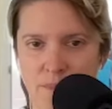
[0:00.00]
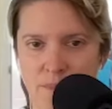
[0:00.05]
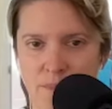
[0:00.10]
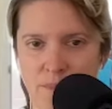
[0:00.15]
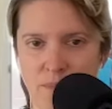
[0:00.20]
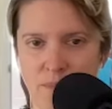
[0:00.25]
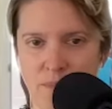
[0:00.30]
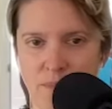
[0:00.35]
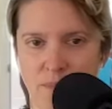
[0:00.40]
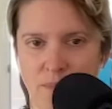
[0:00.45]

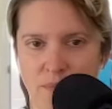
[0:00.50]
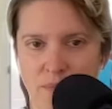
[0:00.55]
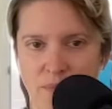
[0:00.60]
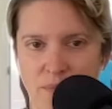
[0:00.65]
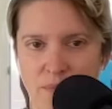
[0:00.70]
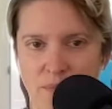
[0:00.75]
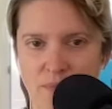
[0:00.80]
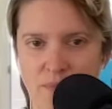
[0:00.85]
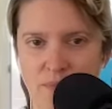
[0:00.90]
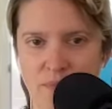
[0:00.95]

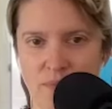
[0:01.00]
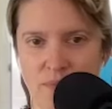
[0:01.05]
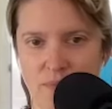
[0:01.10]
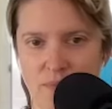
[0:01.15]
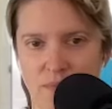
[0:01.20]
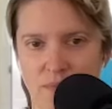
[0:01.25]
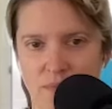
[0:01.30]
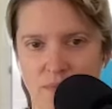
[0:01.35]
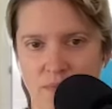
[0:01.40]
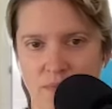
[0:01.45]

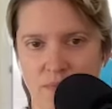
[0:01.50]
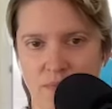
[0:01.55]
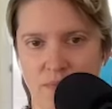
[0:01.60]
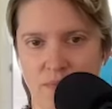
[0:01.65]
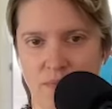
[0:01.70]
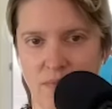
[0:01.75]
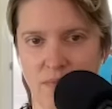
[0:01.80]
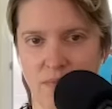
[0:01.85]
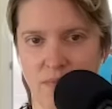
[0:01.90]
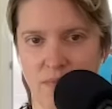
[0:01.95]

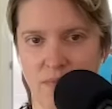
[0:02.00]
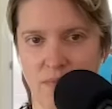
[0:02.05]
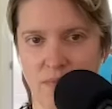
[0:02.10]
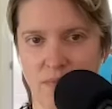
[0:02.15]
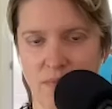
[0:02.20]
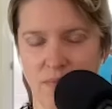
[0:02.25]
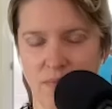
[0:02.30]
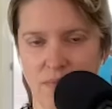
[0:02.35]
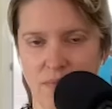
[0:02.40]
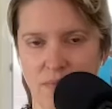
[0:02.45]

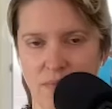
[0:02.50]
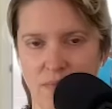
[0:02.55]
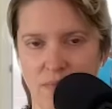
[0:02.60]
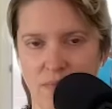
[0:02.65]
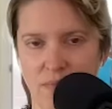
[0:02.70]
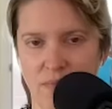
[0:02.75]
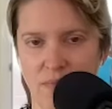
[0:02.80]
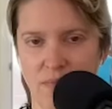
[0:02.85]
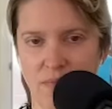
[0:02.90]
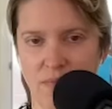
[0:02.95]

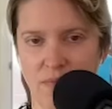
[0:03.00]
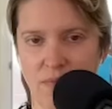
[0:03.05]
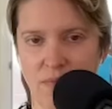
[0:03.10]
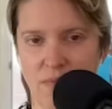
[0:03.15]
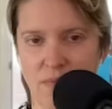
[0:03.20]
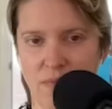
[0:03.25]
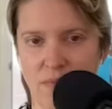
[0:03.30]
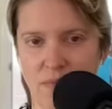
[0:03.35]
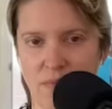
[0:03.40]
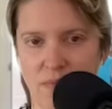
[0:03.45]

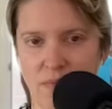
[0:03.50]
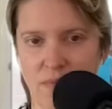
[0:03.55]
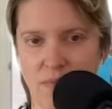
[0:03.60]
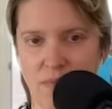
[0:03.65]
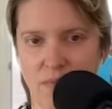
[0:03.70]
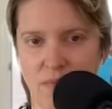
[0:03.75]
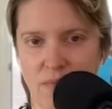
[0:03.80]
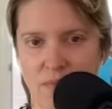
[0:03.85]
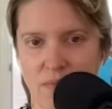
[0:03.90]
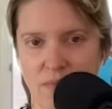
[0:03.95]

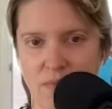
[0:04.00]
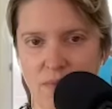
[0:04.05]
This person isn't speaking.